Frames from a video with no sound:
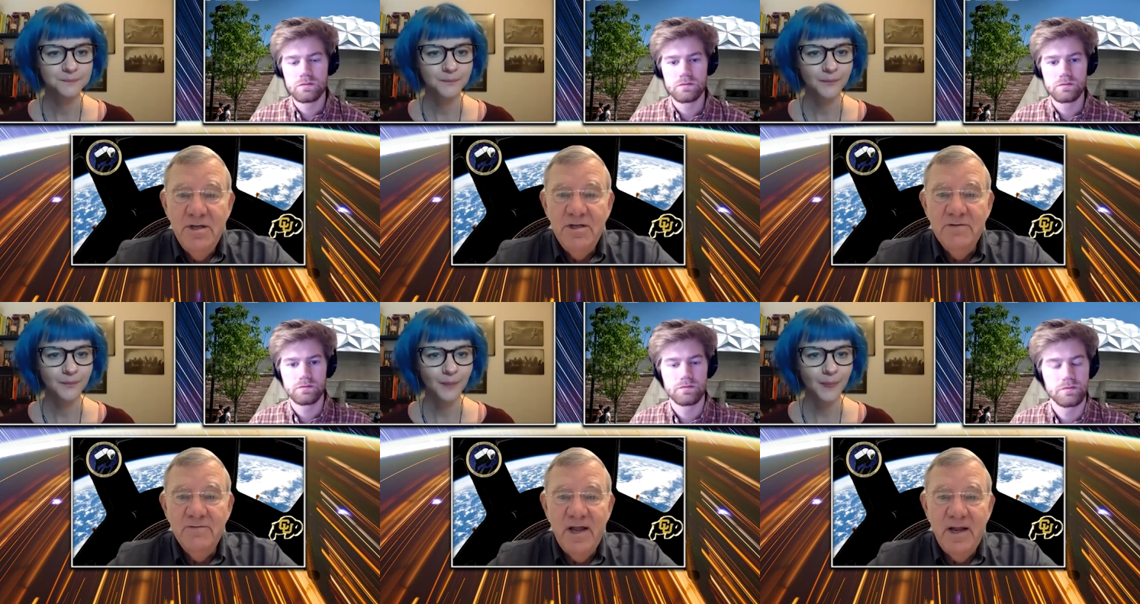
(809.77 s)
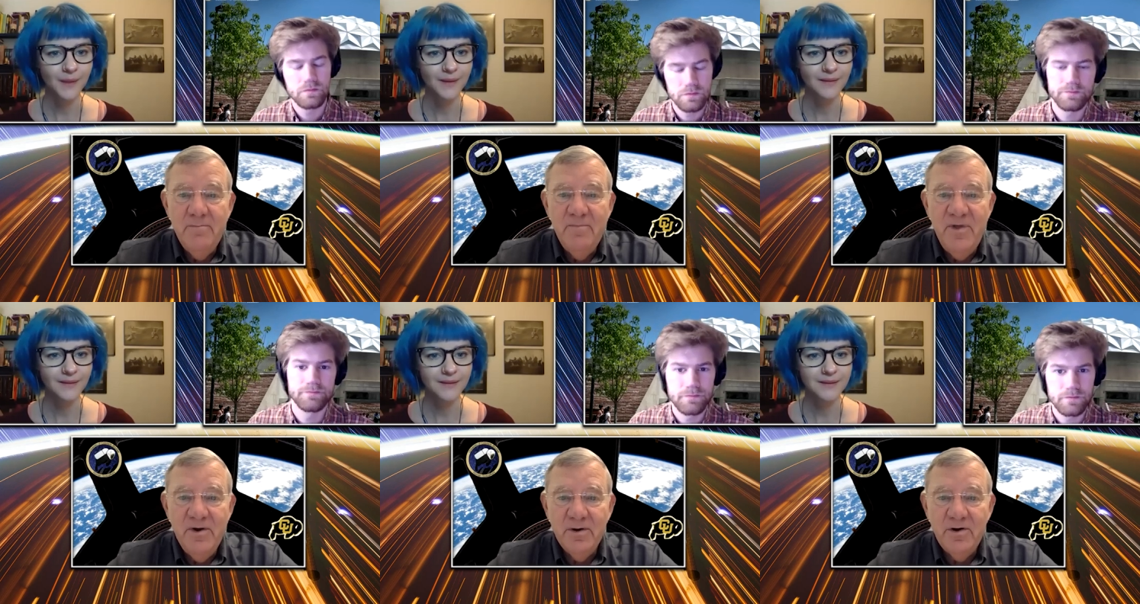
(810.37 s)
Speaker 1: develop
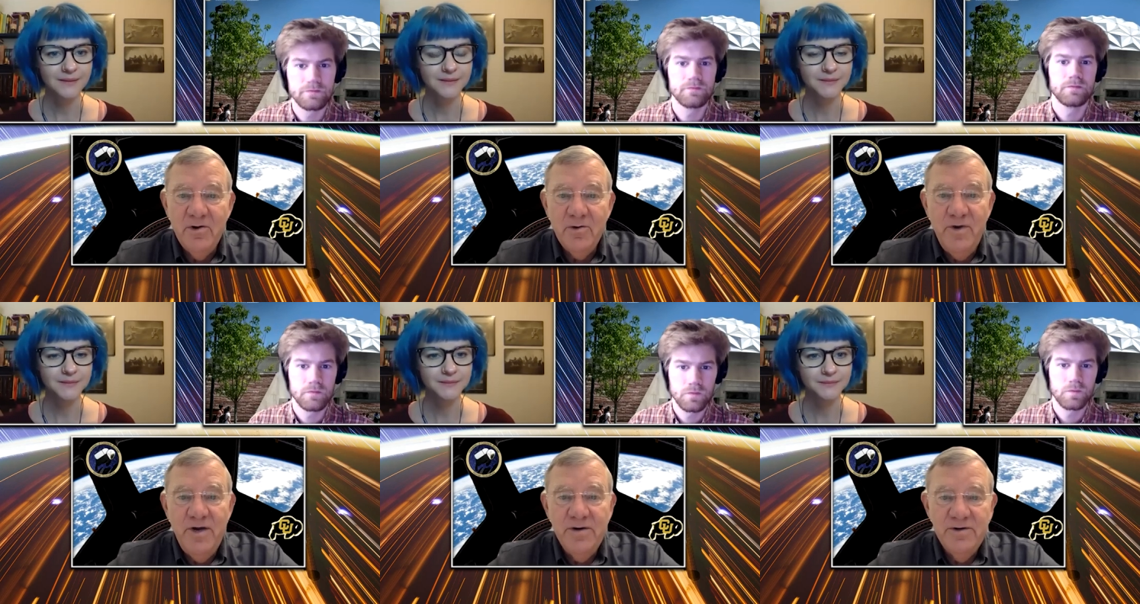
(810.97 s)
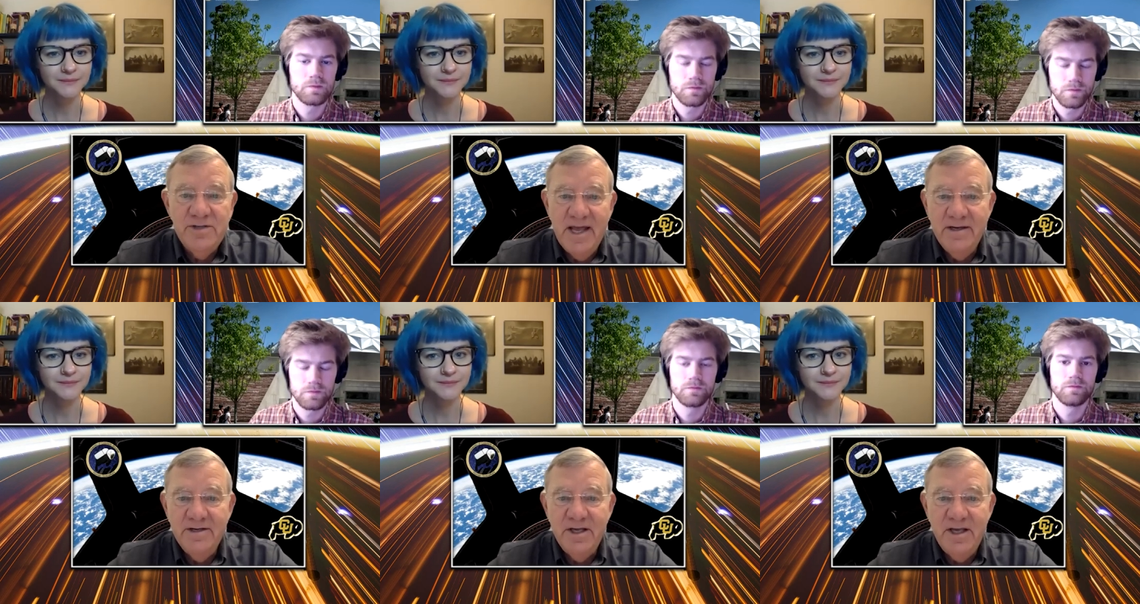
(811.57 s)
their careers
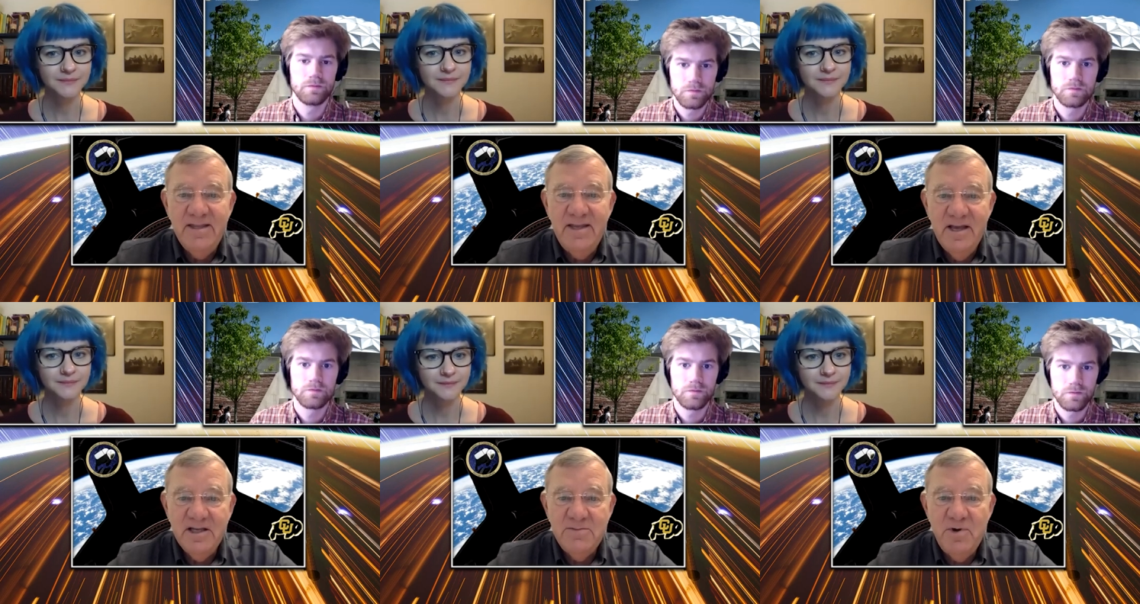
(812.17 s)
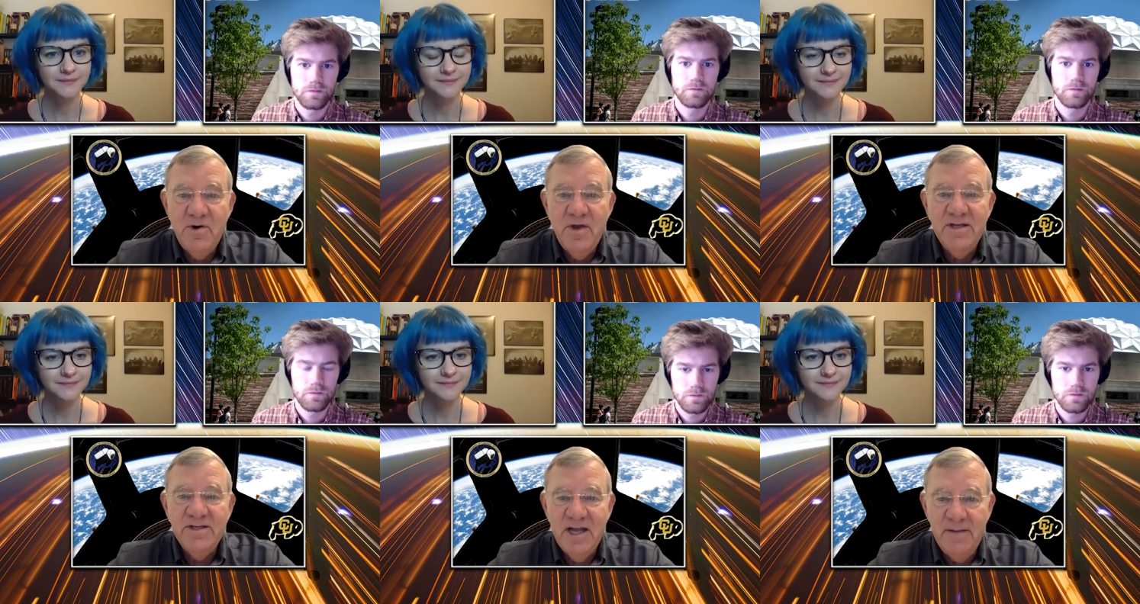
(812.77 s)
and to get the
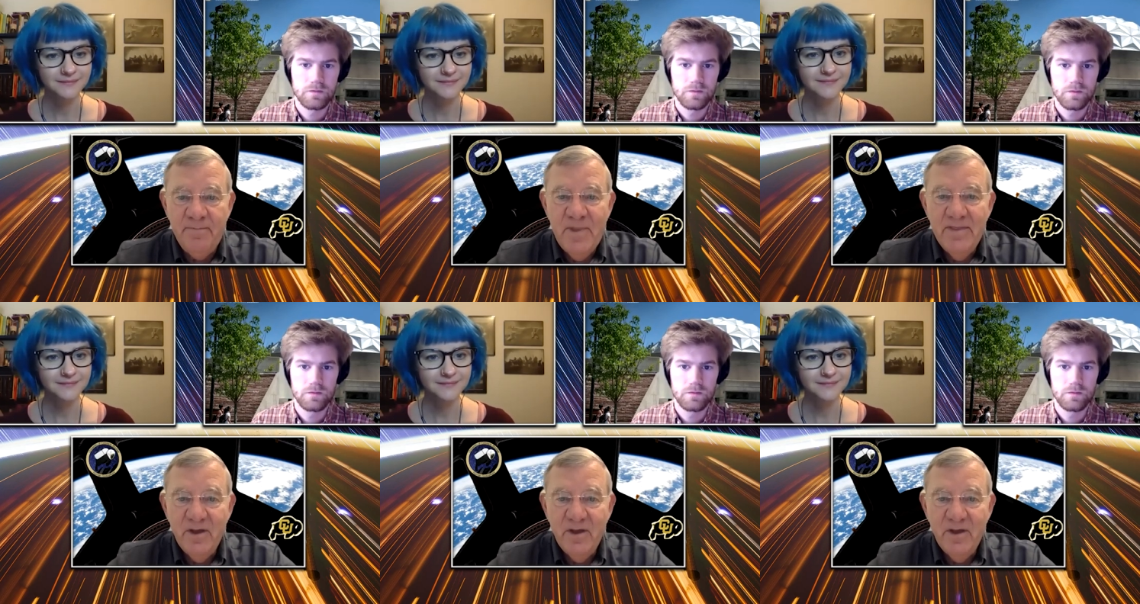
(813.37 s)
experience and the